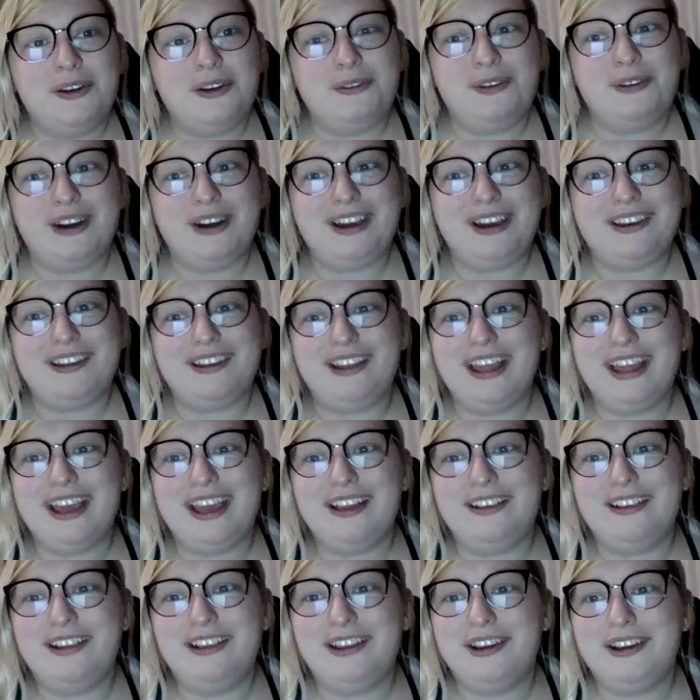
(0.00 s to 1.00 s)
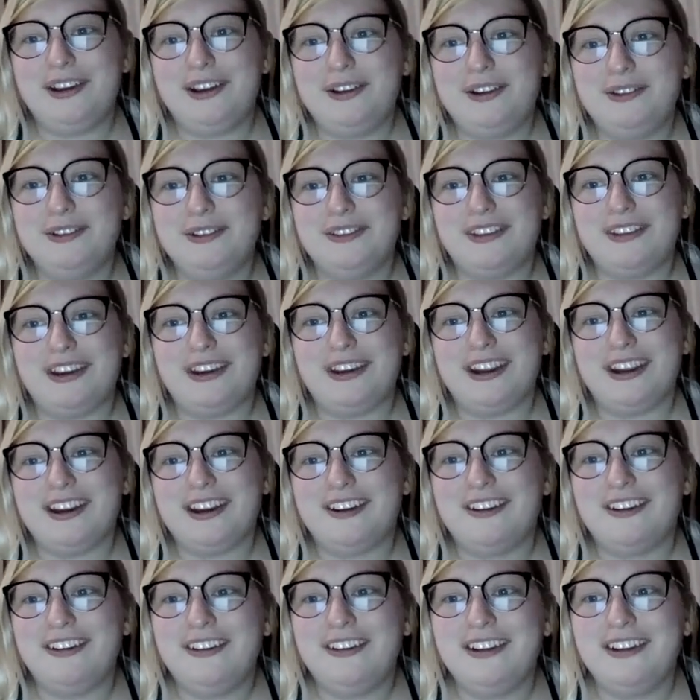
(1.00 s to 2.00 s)
well, hello
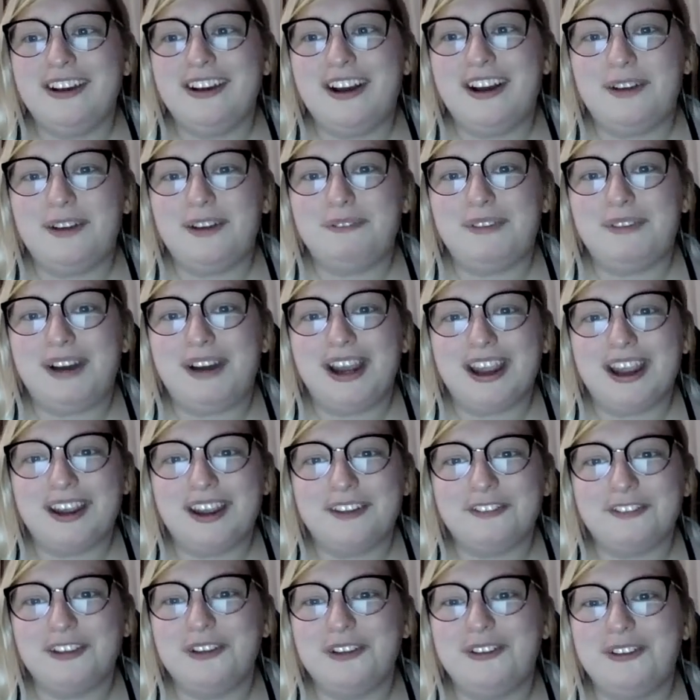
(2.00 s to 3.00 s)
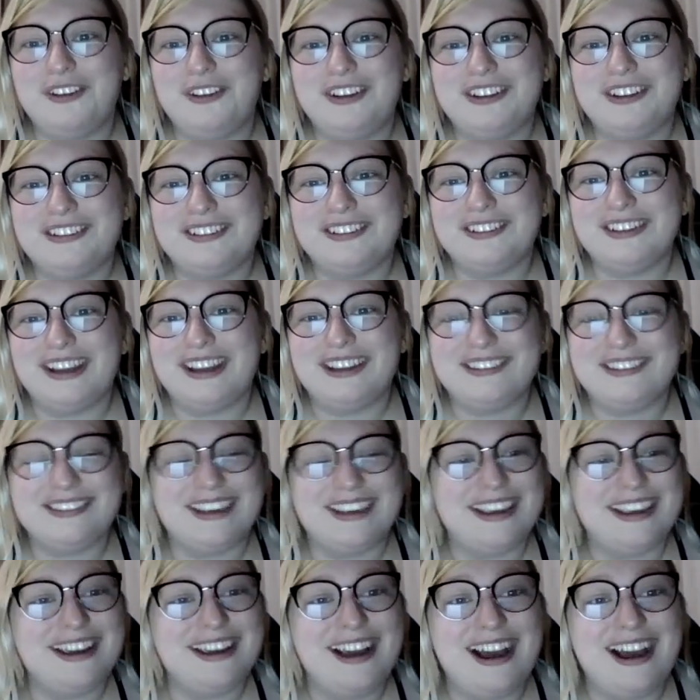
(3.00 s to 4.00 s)
there. Everyone,
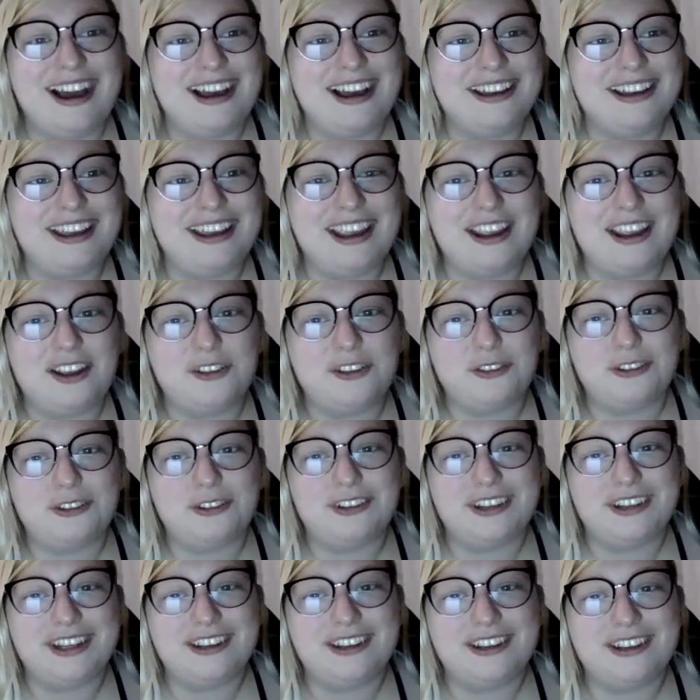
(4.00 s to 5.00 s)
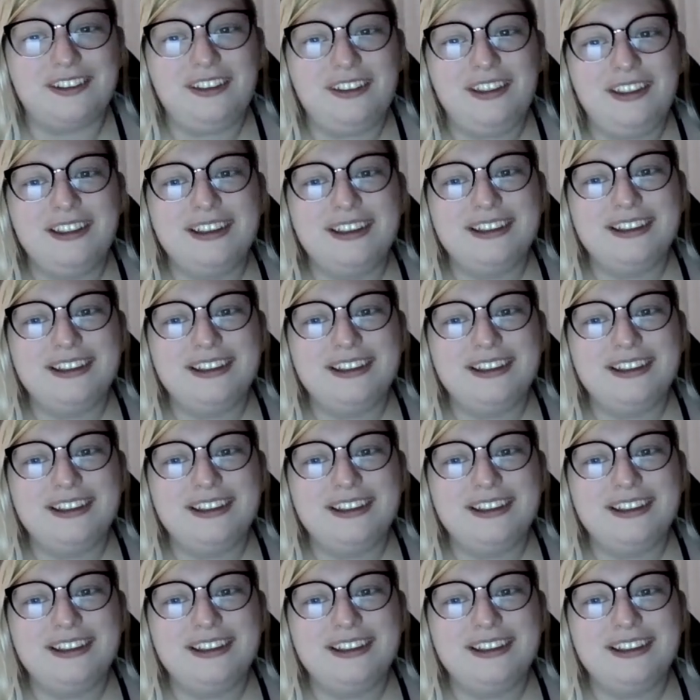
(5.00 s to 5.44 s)
say hi to Azrael.